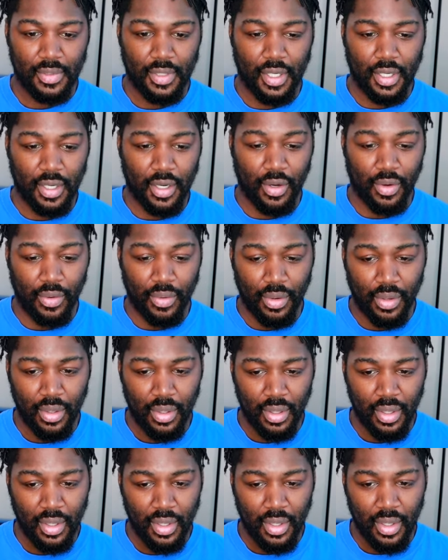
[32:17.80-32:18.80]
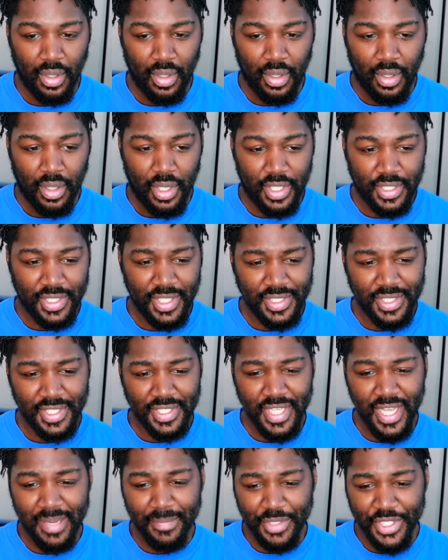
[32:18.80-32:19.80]
Uh-oh. Is this the
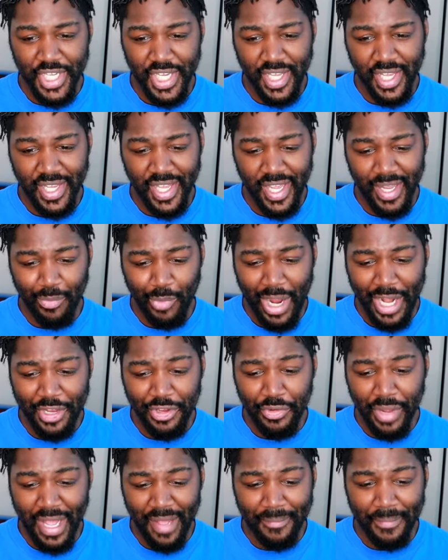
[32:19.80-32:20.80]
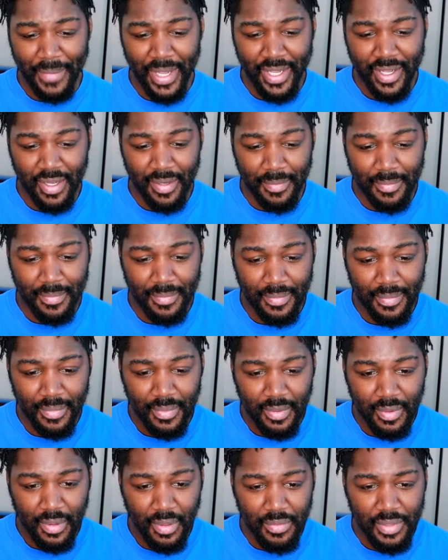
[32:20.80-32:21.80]
same chick again? Why do you have makeup?
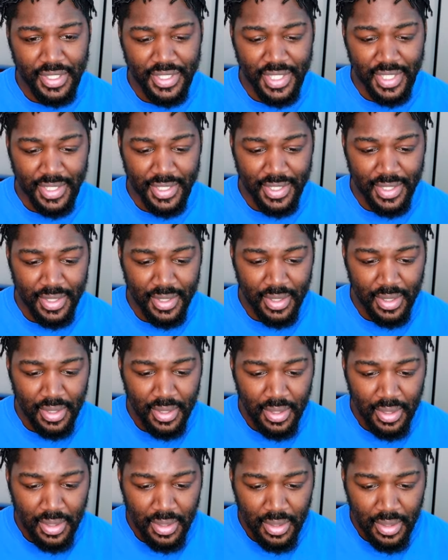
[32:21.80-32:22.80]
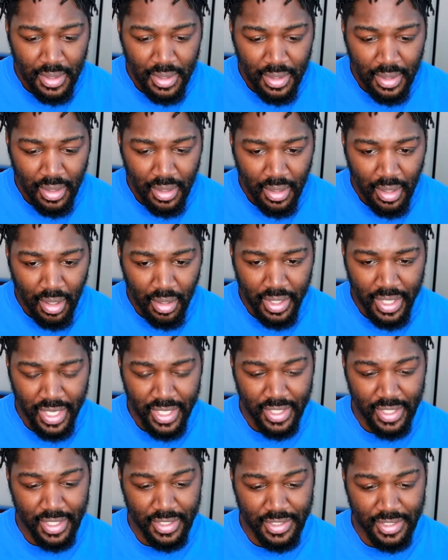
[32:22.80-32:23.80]
Who is this?
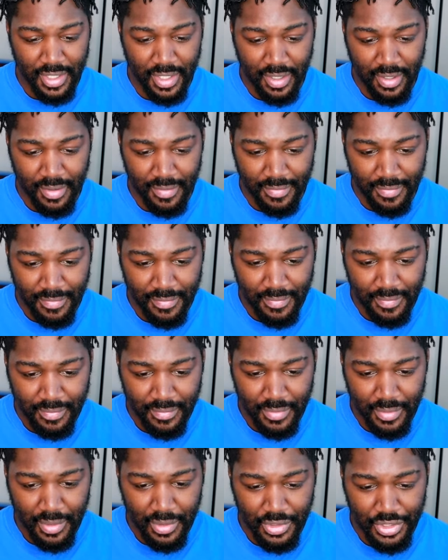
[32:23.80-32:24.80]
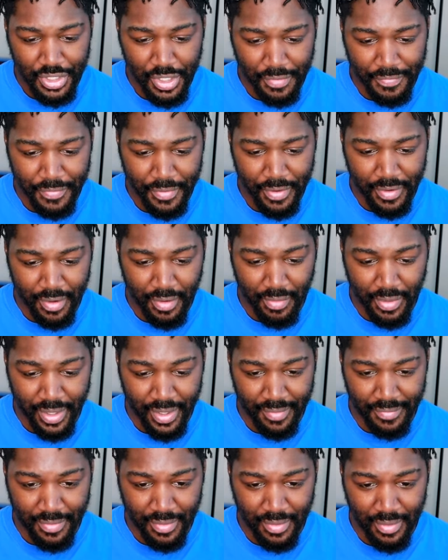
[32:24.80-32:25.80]
Okay, it's a uh, chauffeur or
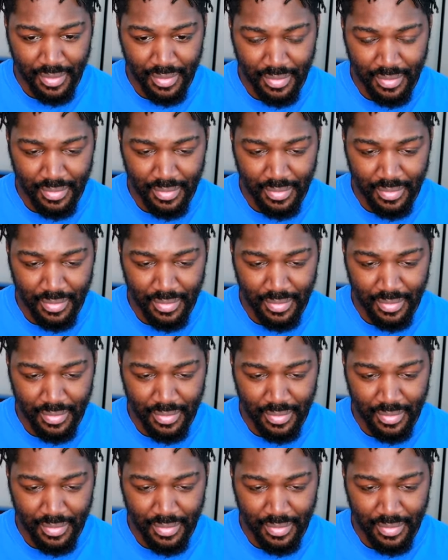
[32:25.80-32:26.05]
whatever.